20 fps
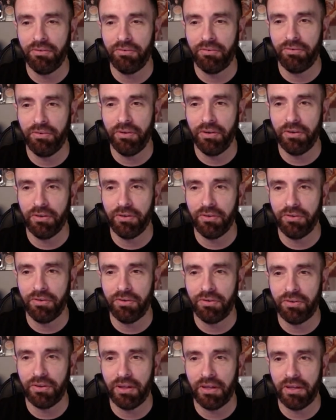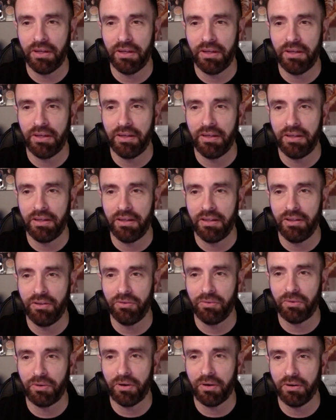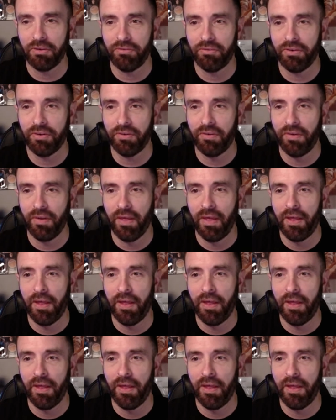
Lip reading: Phil says, where are you, Phil?